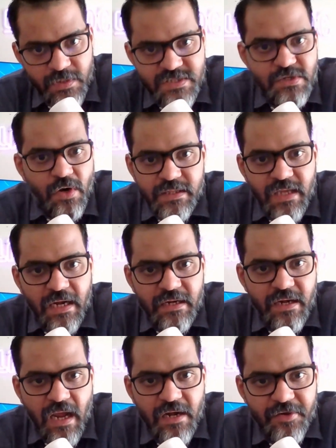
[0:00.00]
No, it's not
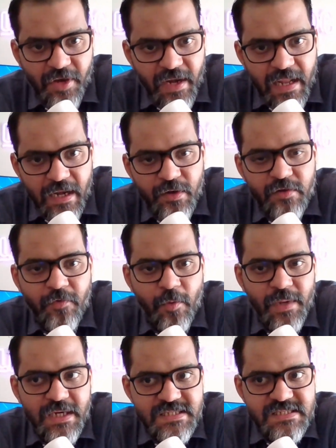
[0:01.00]
the ultra diluted
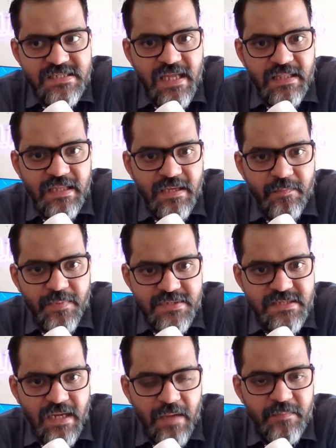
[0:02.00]
formulations that they
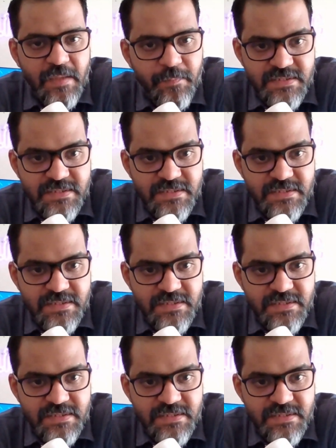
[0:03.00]
prescribe.